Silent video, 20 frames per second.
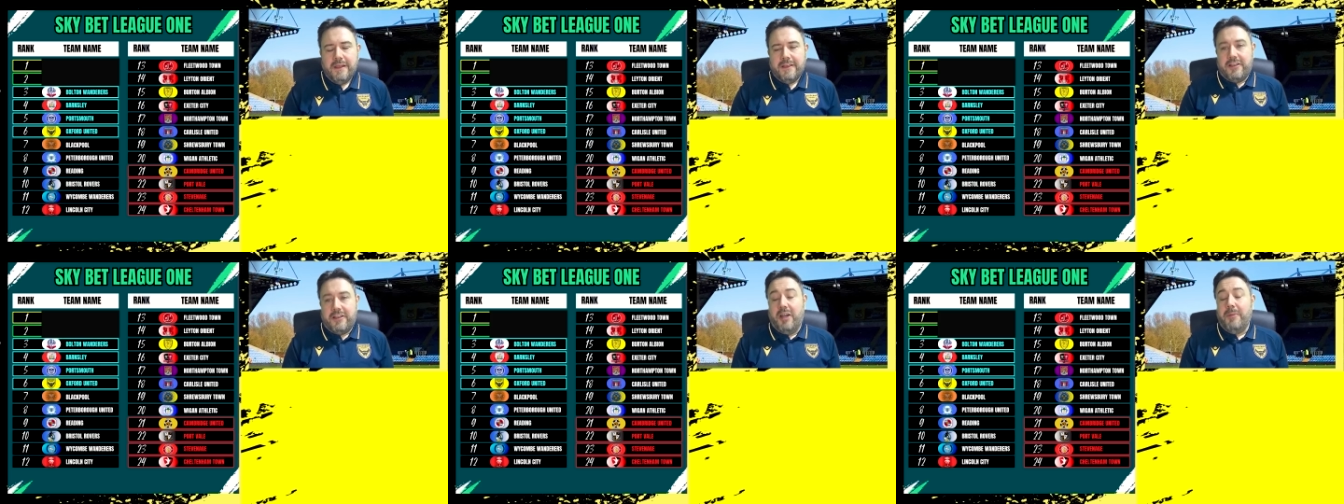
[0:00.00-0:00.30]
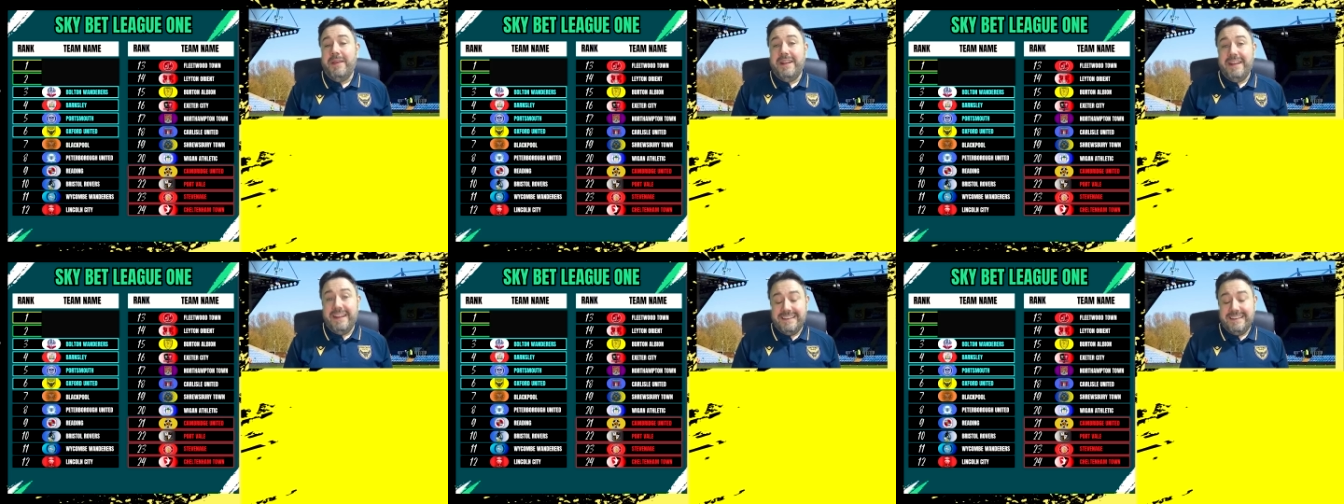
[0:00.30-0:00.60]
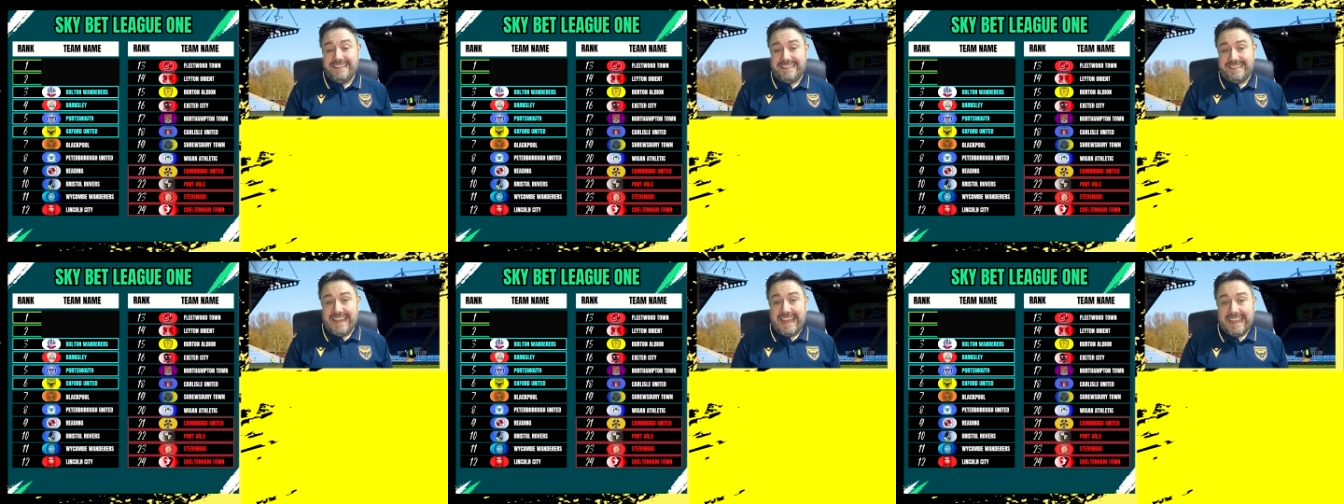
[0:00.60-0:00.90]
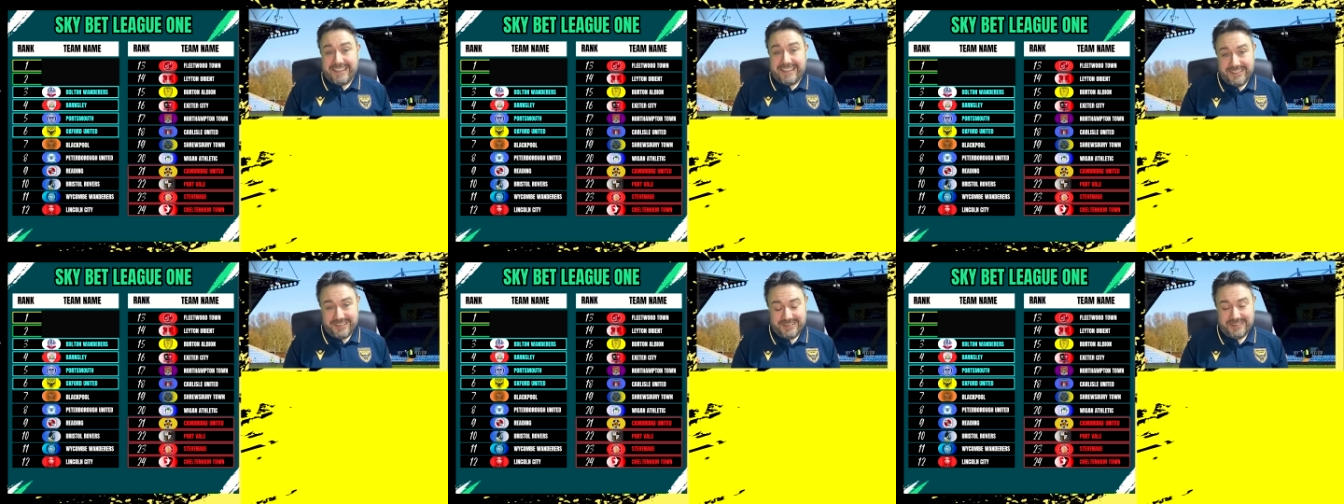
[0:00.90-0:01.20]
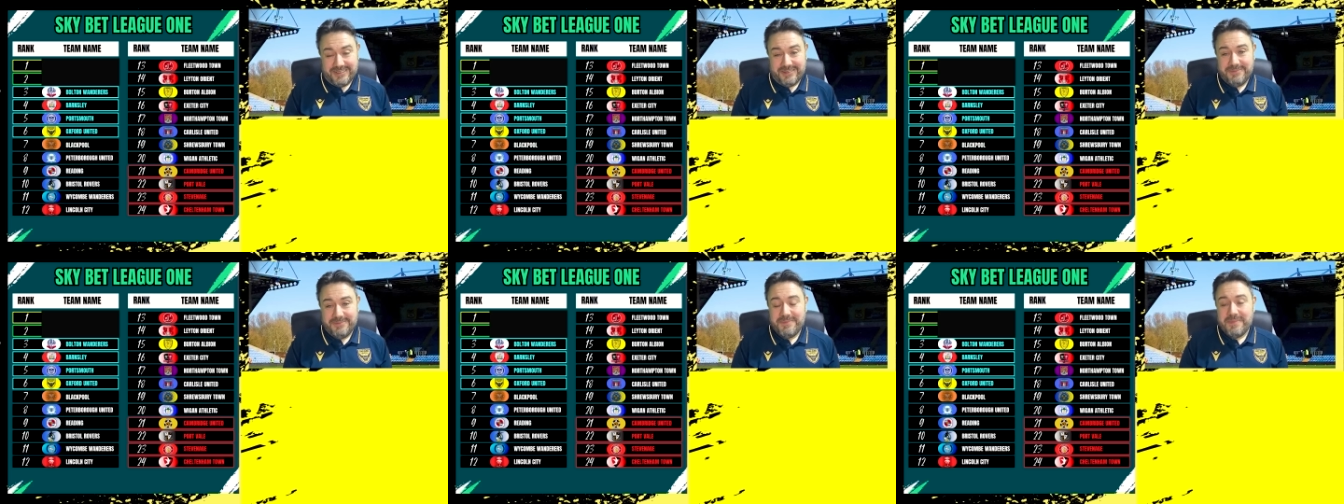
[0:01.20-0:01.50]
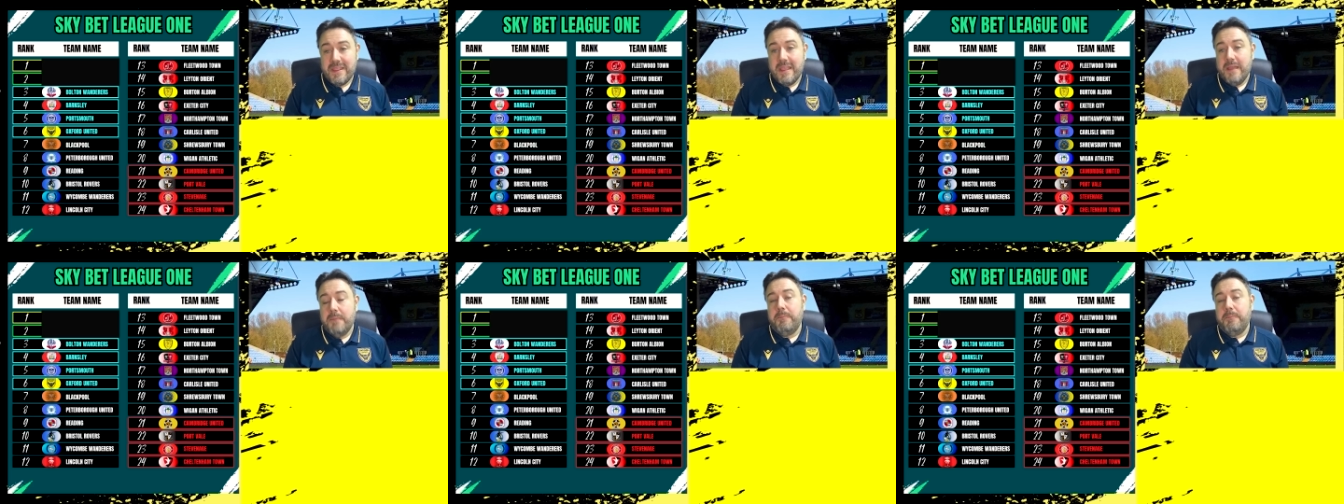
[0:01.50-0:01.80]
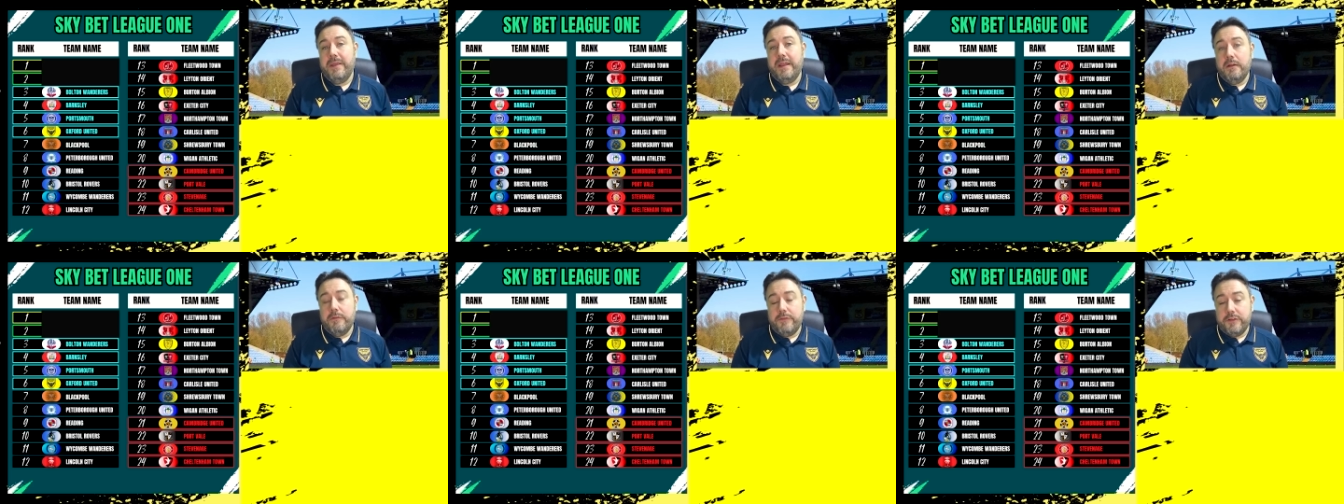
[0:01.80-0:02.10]
Coming in 2nd,
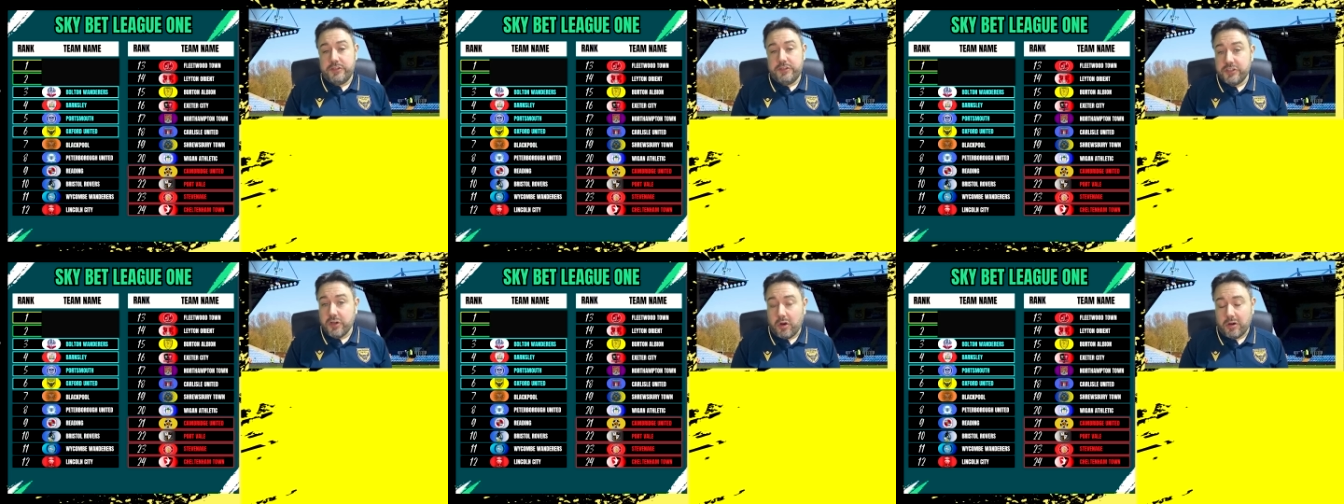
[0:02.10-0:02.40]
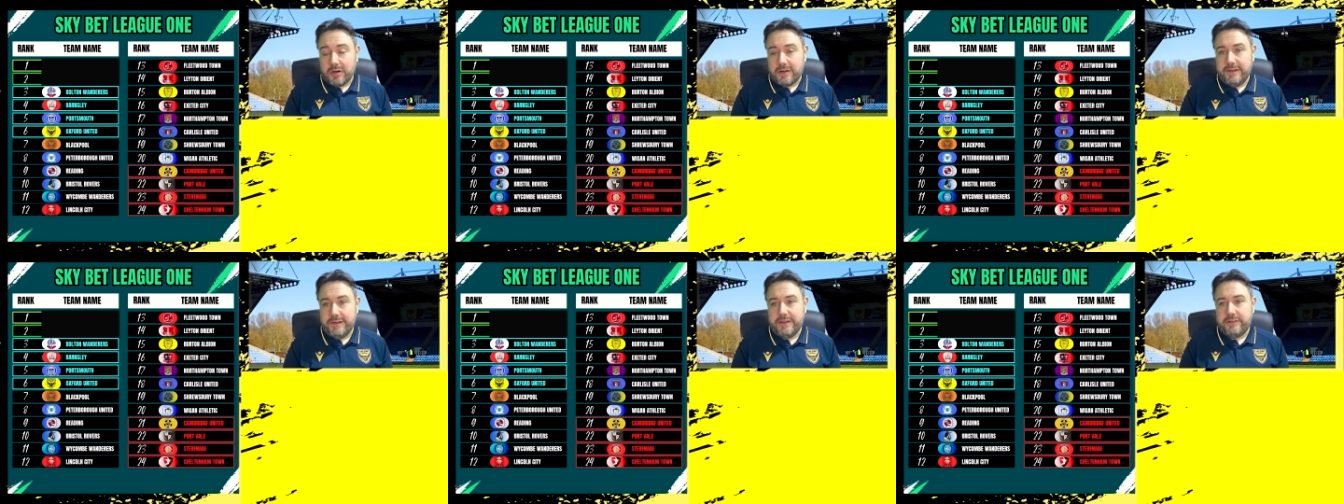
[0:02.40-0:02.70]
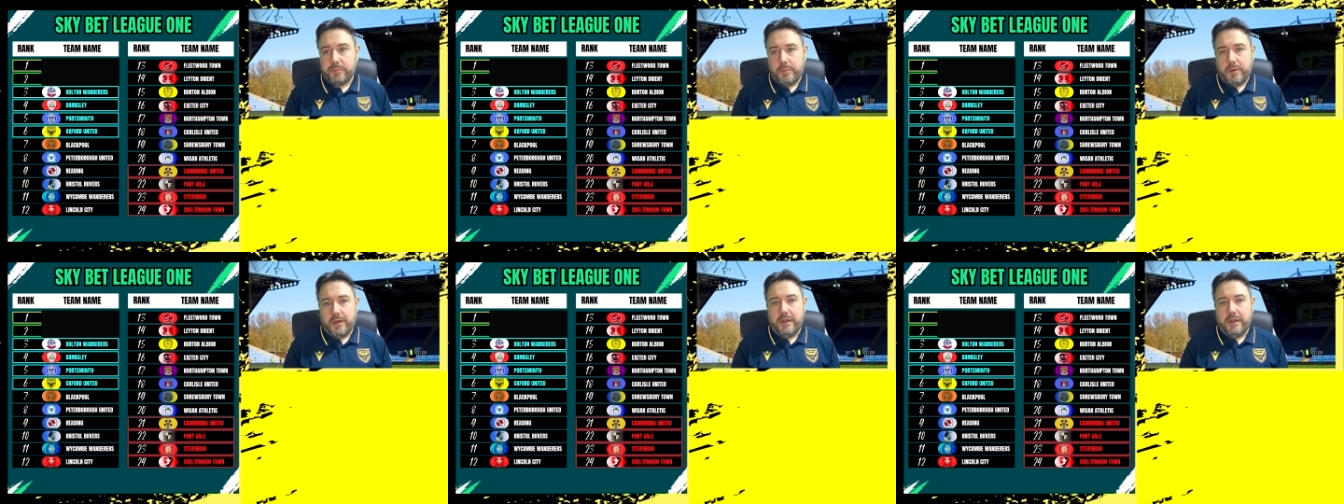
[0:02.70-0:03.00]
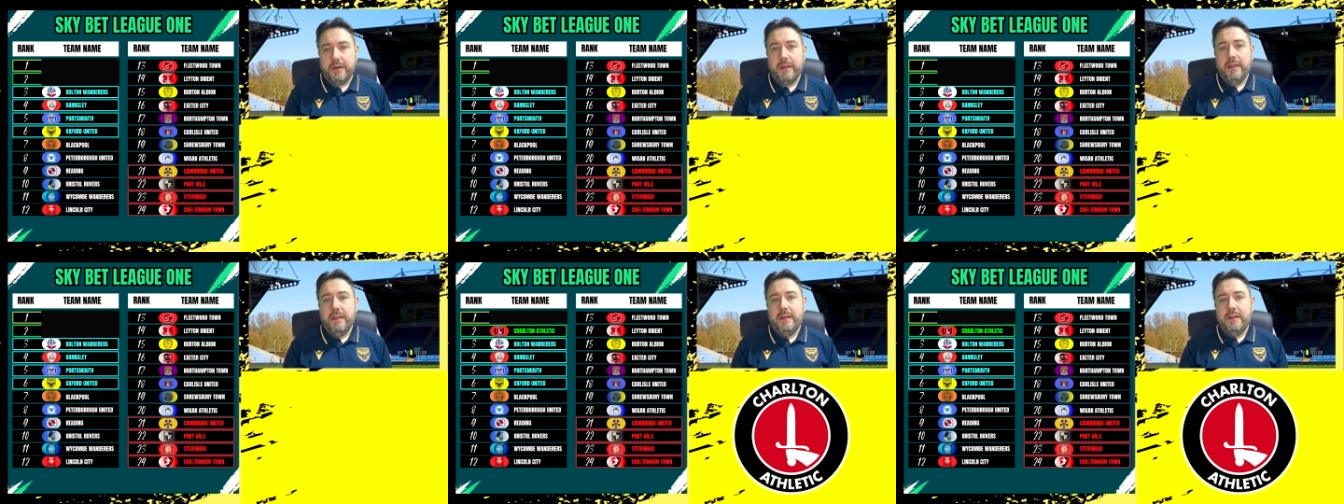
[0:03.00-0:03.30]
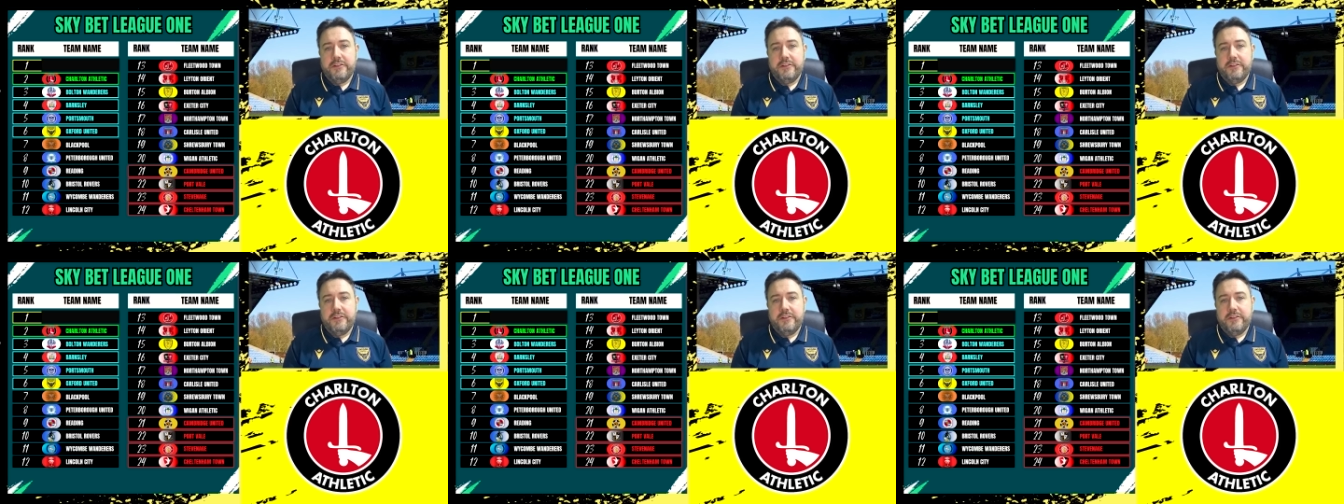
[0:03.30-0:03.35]
bit of a shock this one,